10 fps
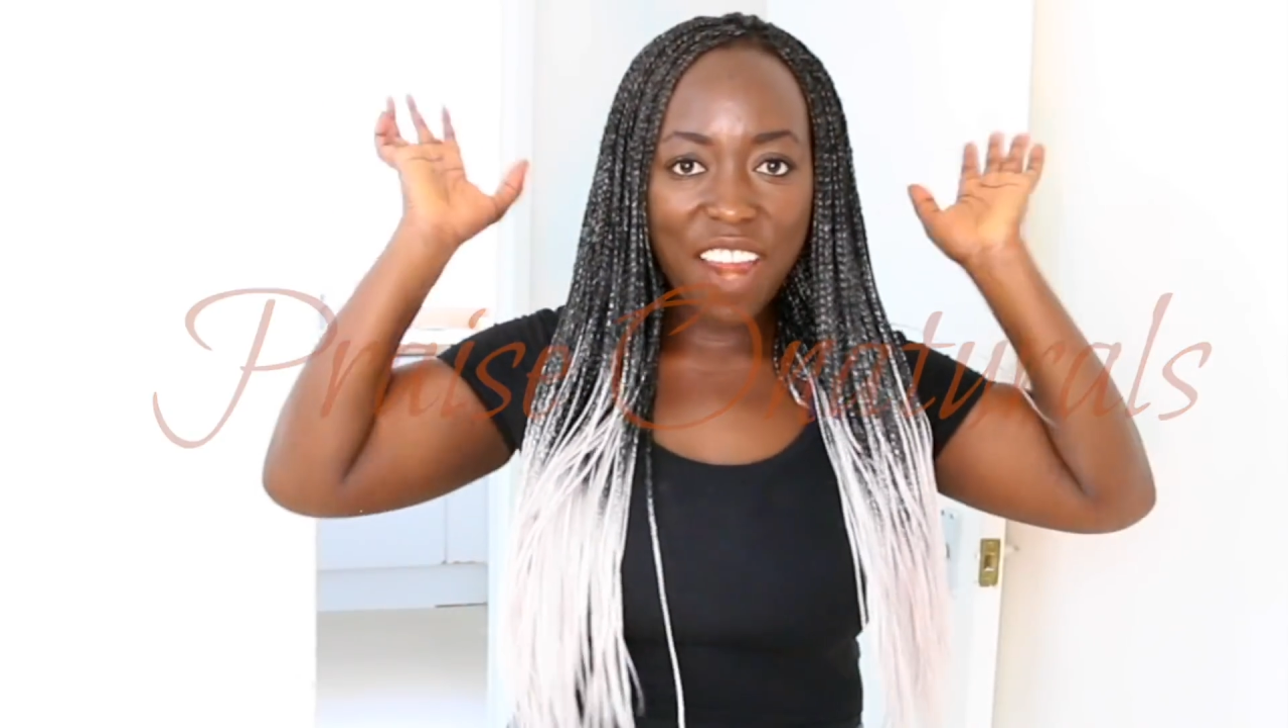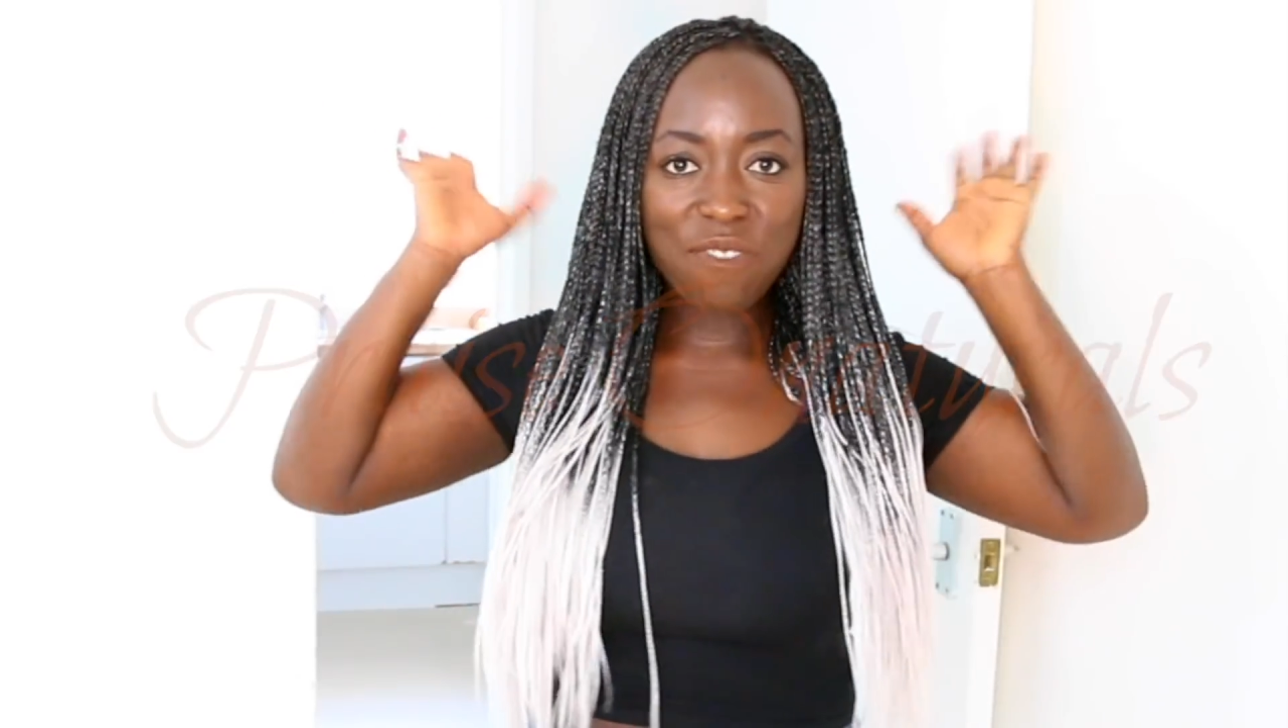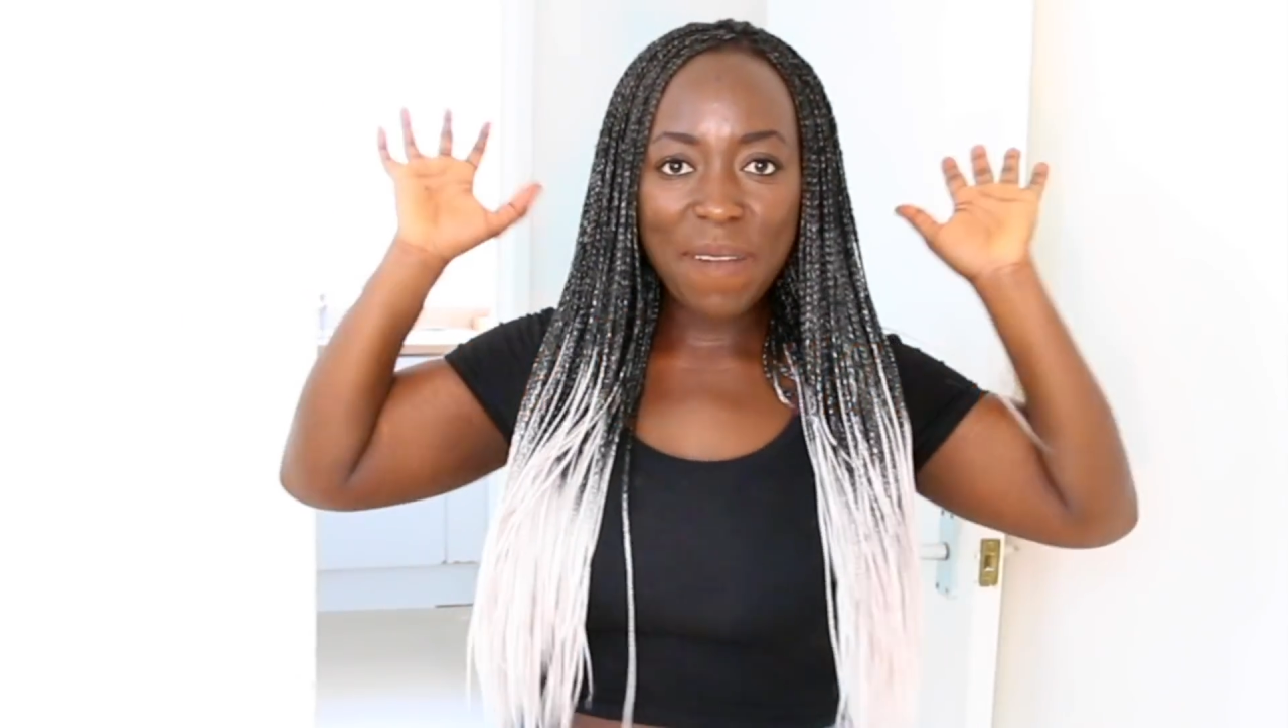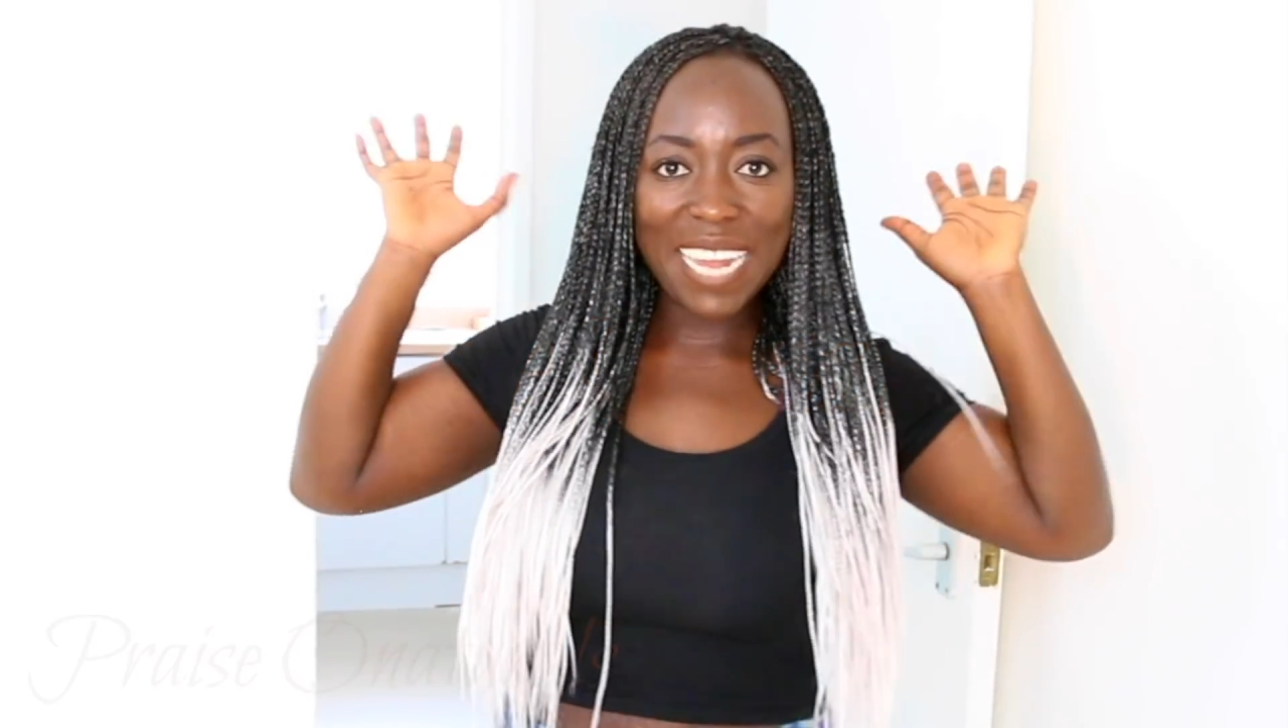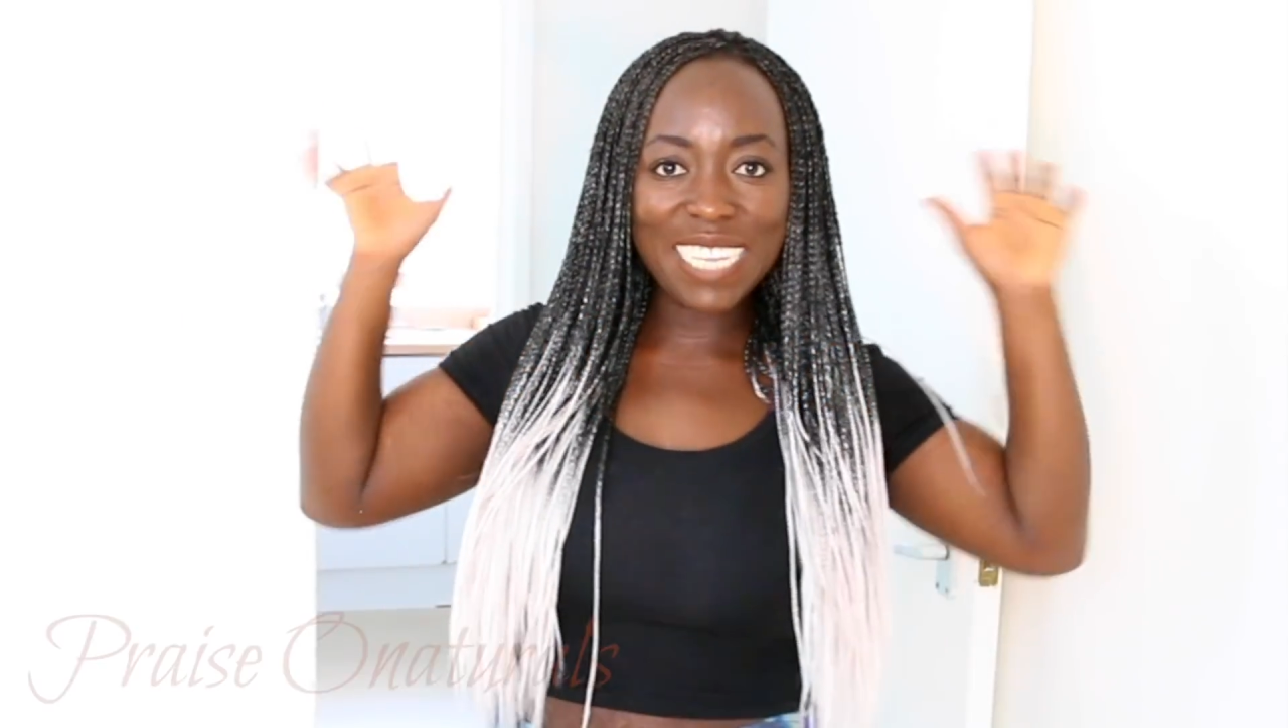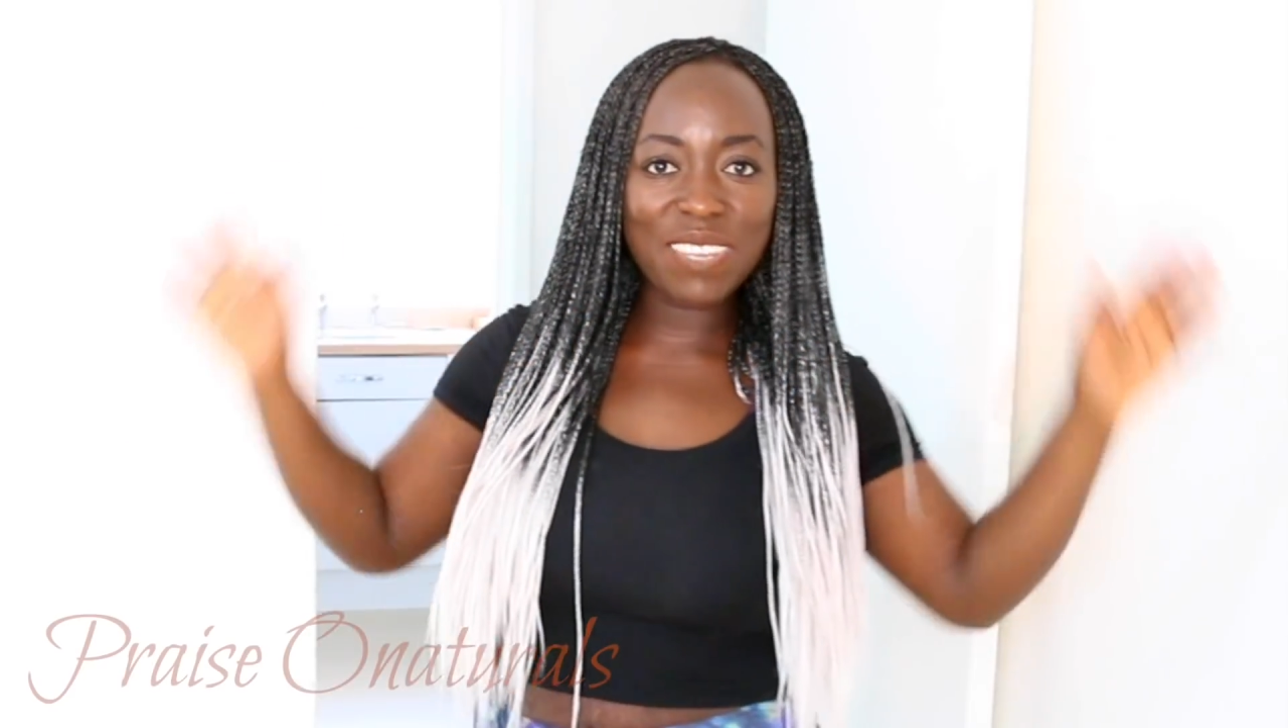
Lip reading: Hi, everybody.